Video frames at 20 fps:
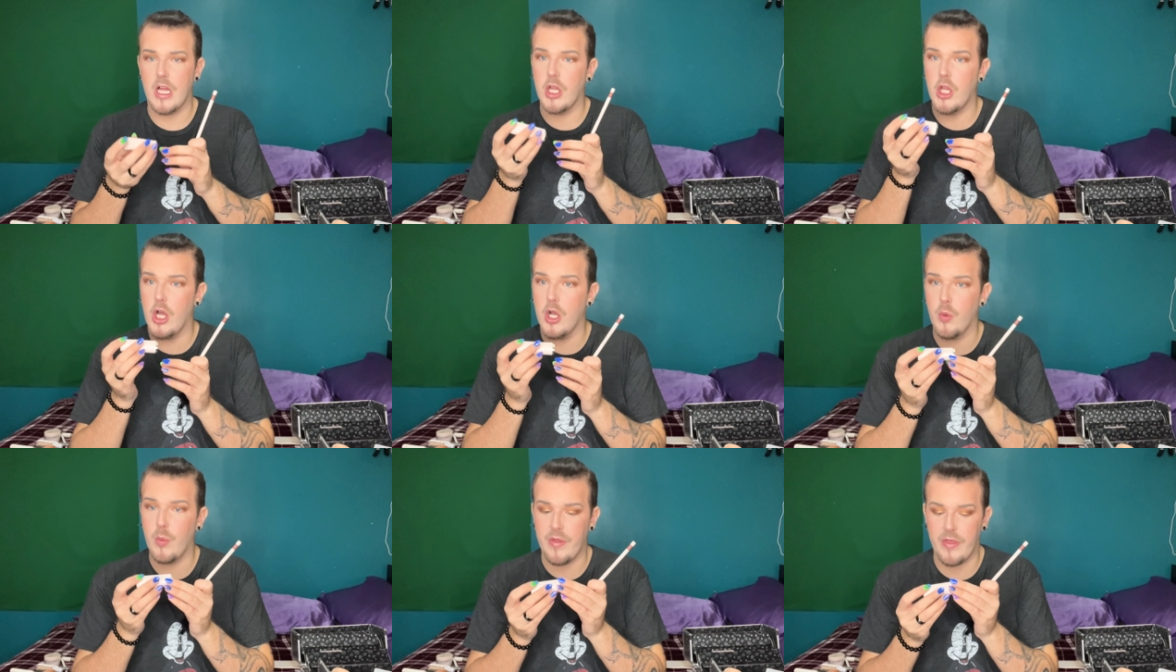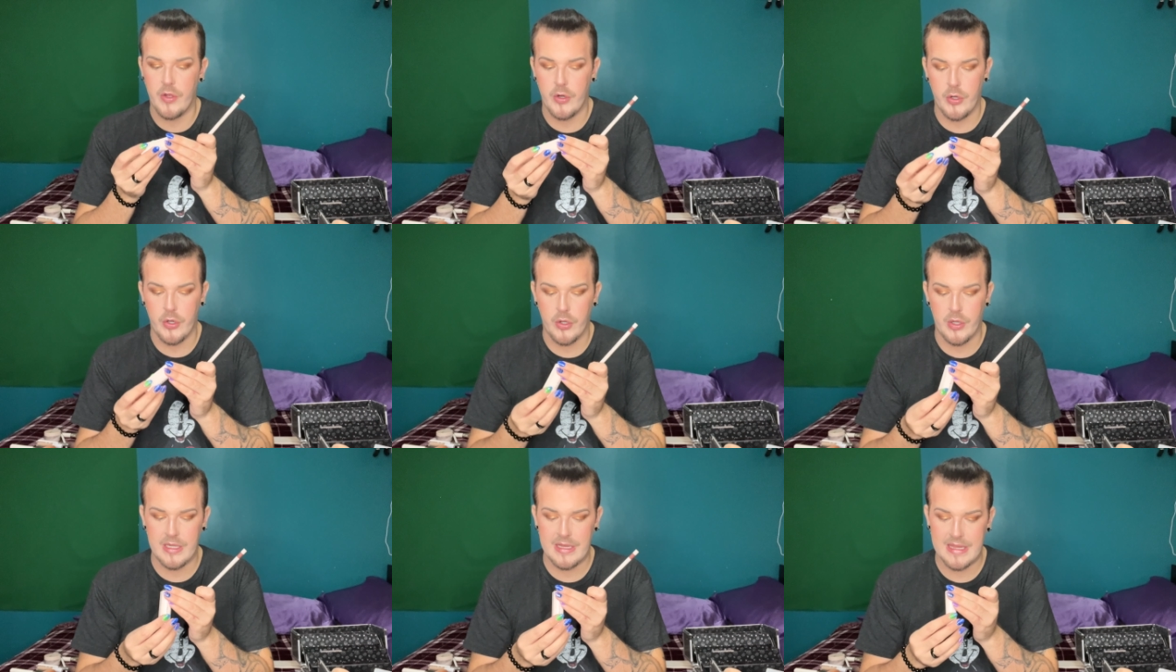along with
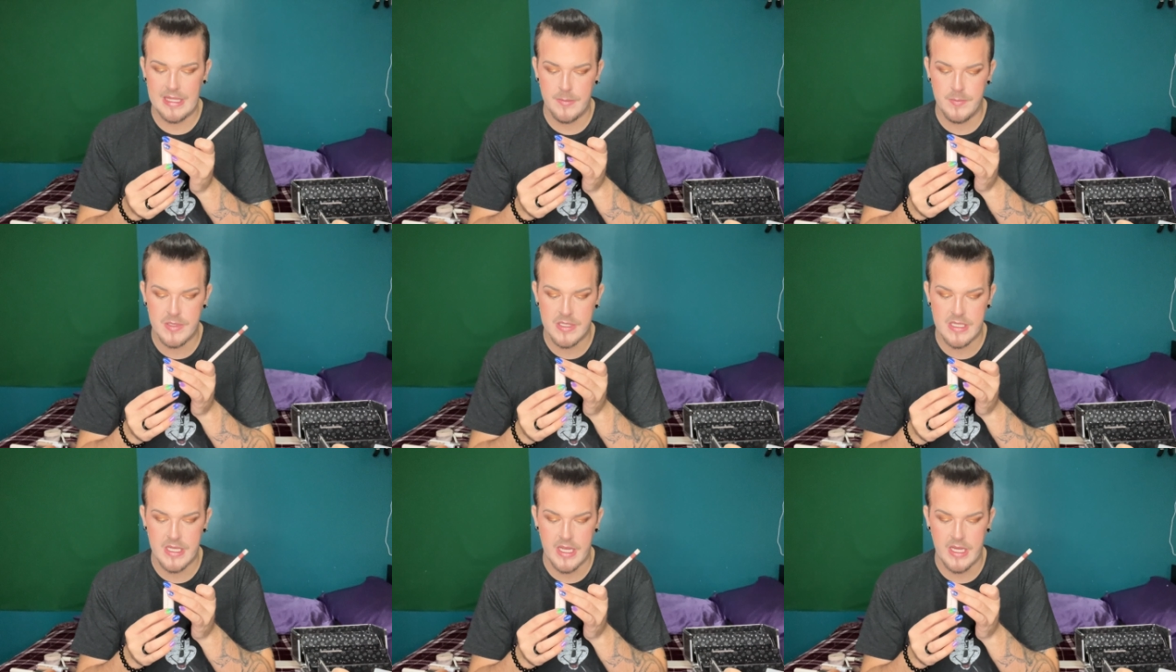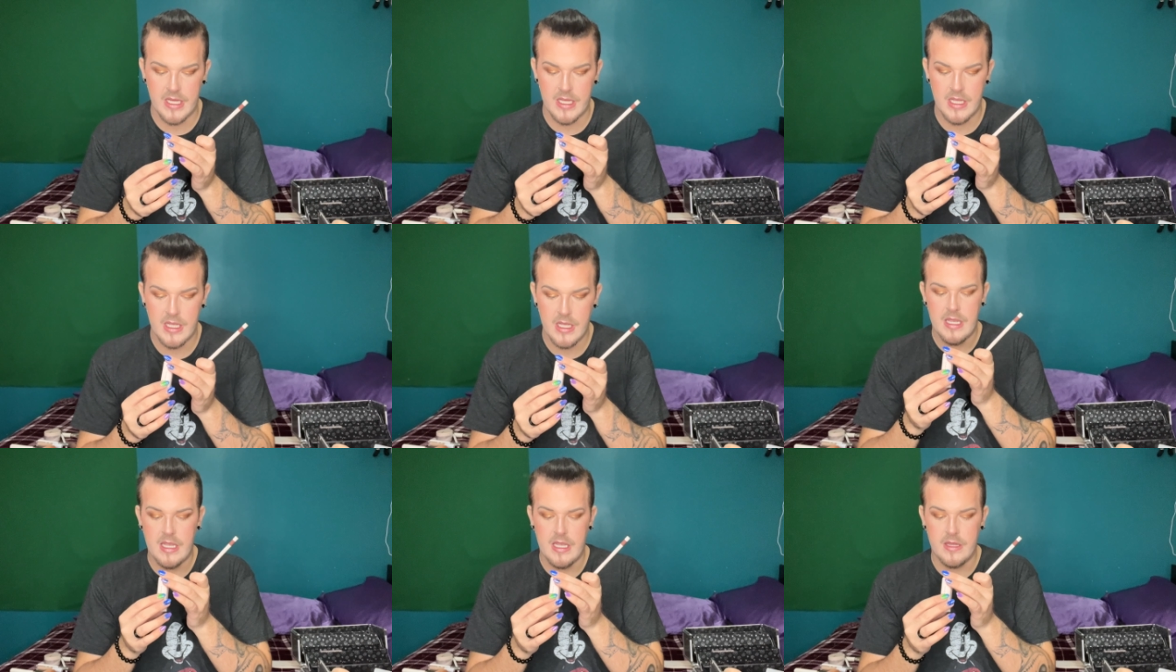her lipstick
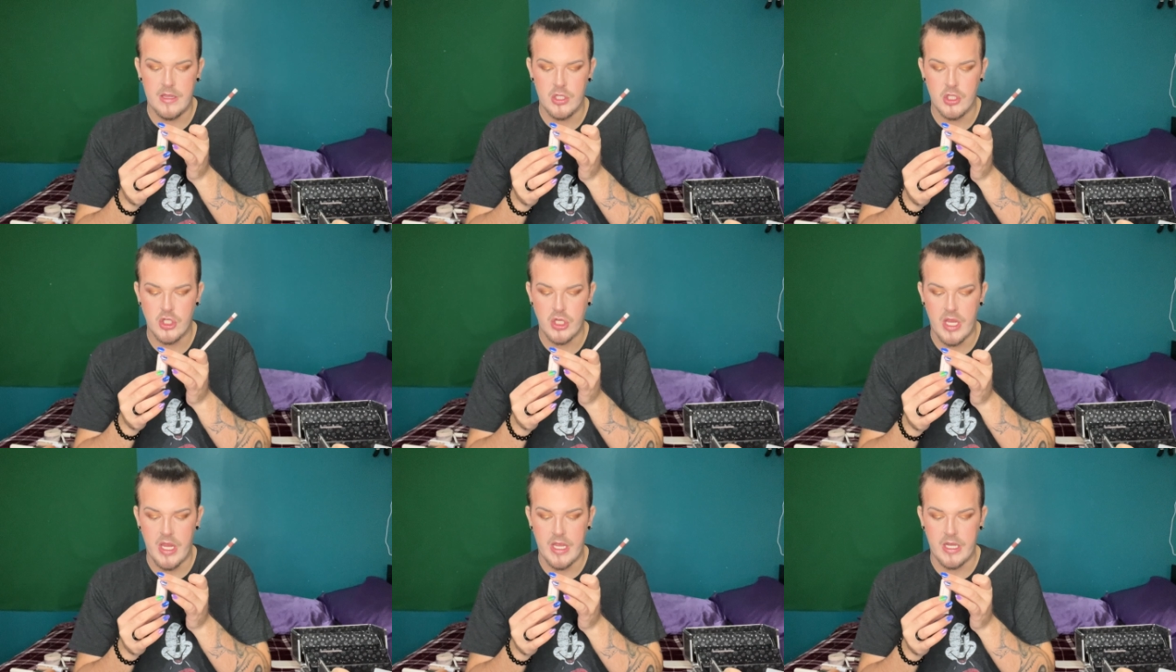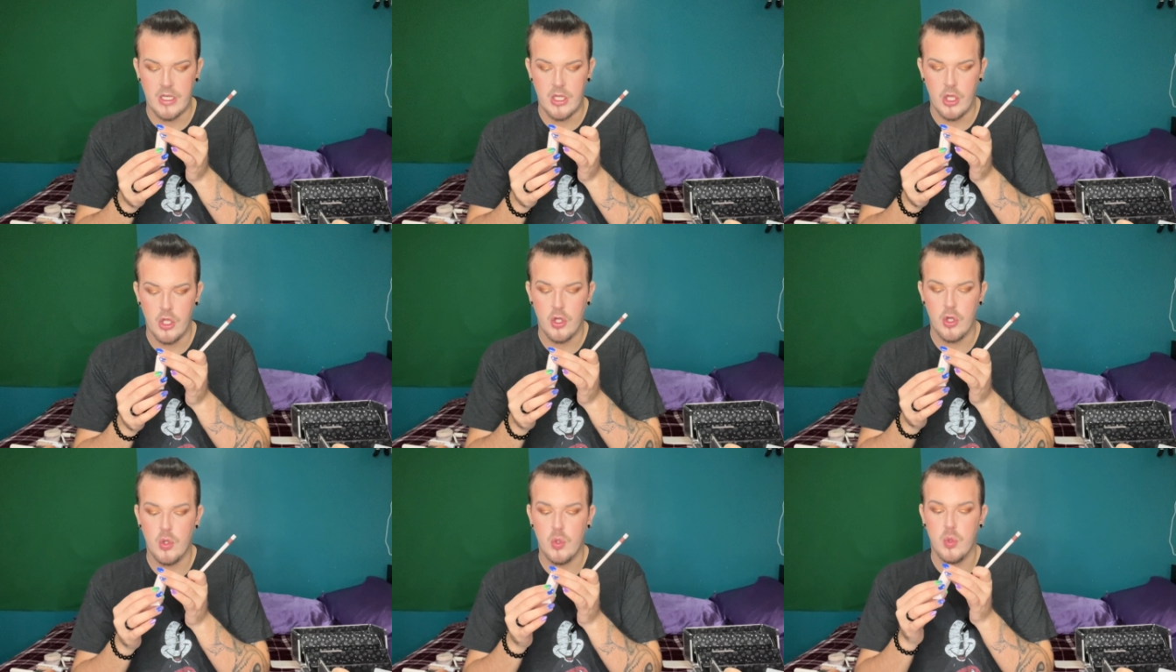in the shade
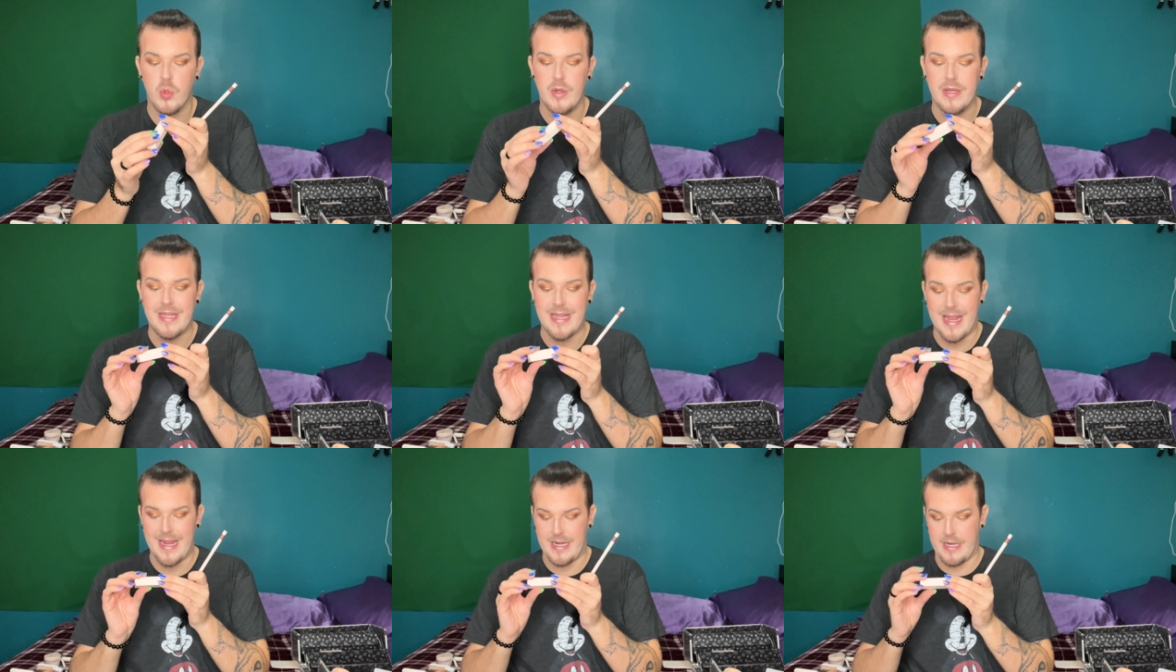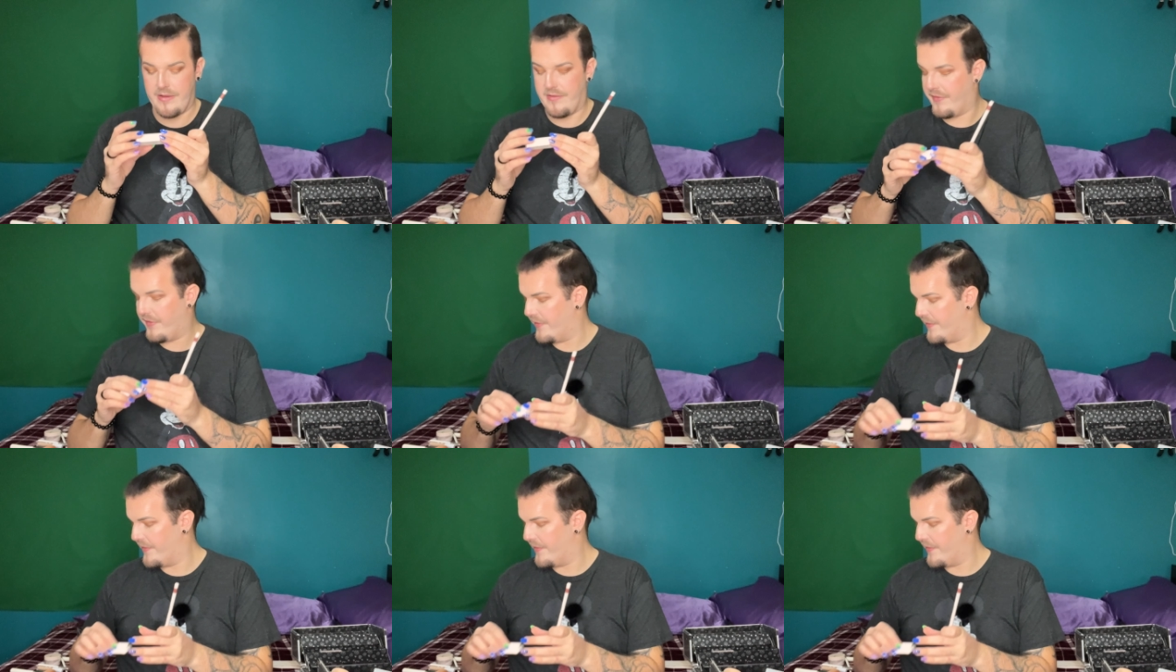Creative.